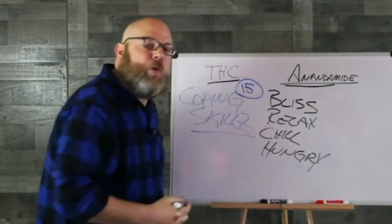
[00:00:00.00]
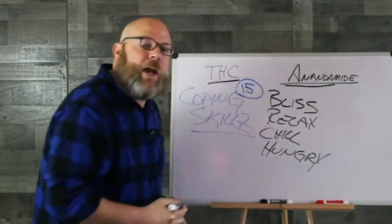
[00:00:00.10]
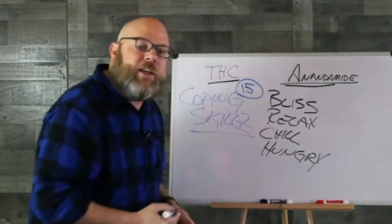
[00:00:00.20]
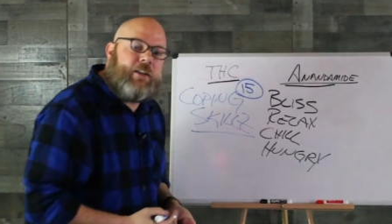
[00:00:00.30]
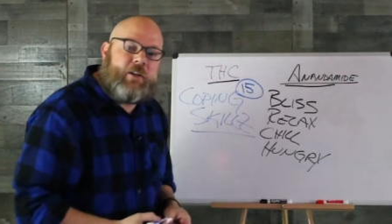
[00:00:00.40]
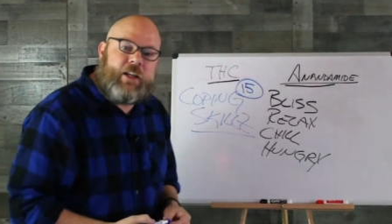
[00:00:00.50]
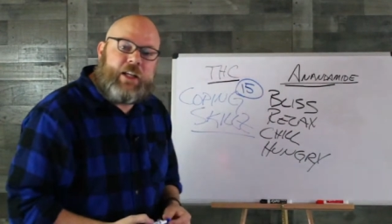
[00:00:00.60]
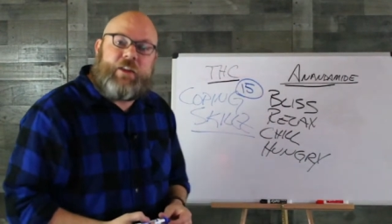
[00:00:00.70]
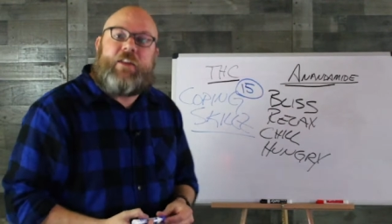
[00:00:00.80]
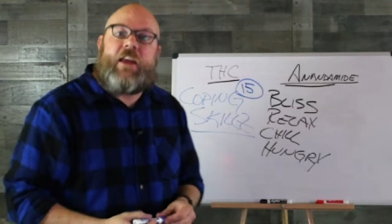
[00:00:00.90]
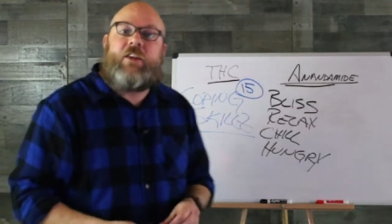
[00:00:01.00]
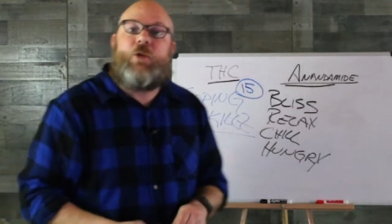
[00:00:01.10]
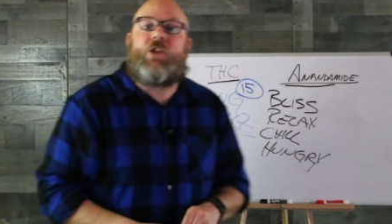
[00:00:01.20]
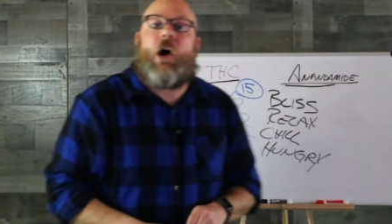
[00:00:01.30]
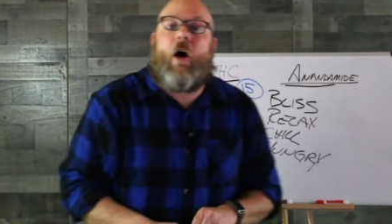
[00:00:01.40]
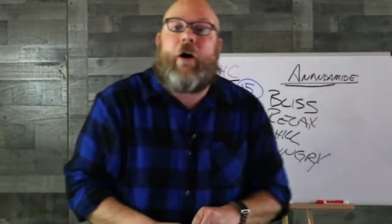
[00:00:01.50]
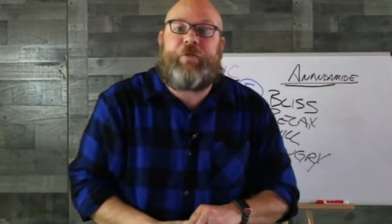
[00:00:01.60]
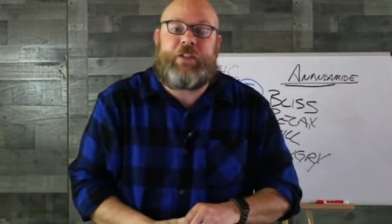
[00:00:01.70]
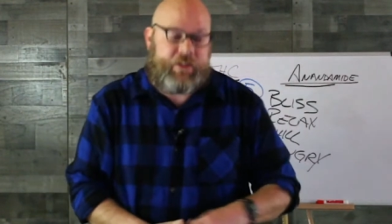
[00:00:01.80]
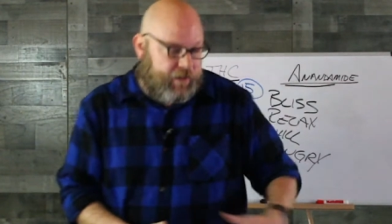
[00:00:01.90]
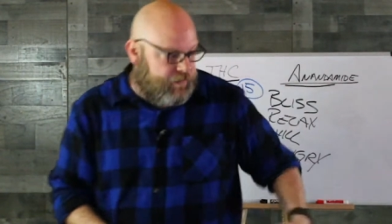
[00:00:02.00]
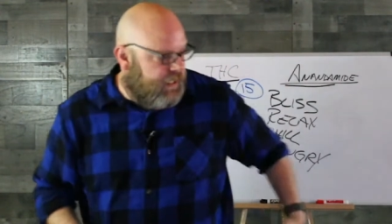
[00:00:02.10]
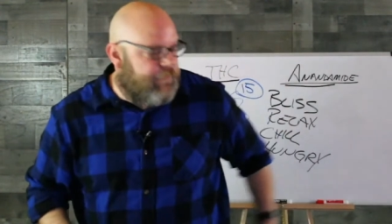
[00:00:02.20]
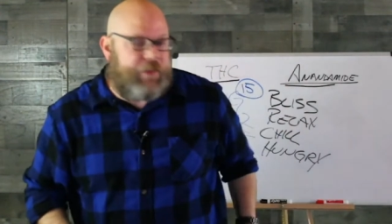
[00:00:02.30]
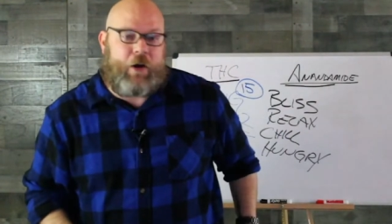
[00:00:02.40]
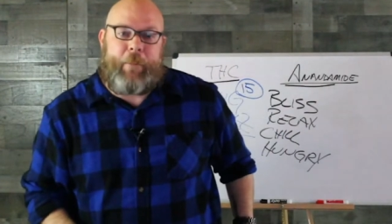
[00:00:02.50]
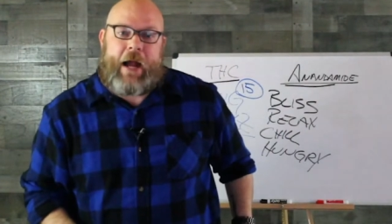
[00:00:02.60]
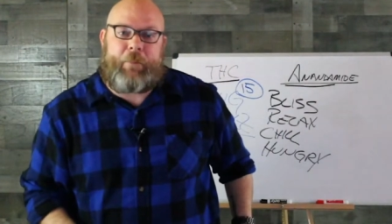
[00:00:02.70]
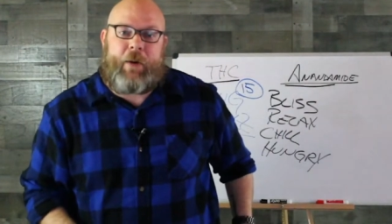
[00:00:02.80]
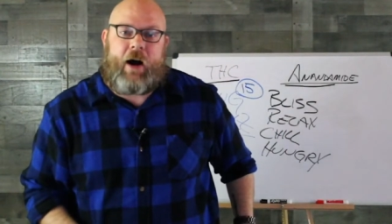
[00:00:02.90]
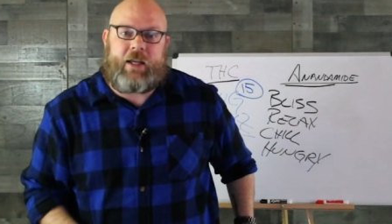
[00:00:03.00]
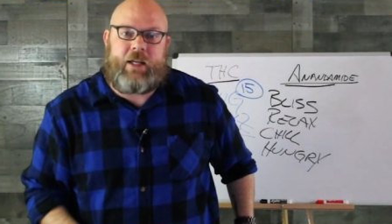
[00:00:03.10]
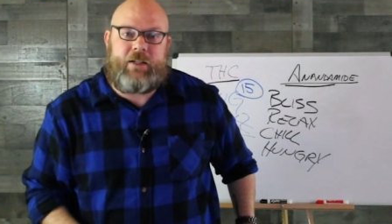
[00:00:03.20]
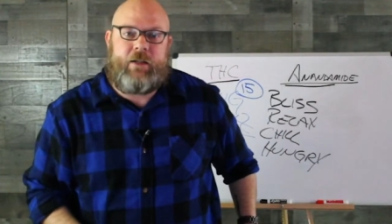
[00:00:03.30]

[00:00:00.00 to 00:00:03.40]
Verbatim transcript: regularly, that they use often, that live in their back pocket.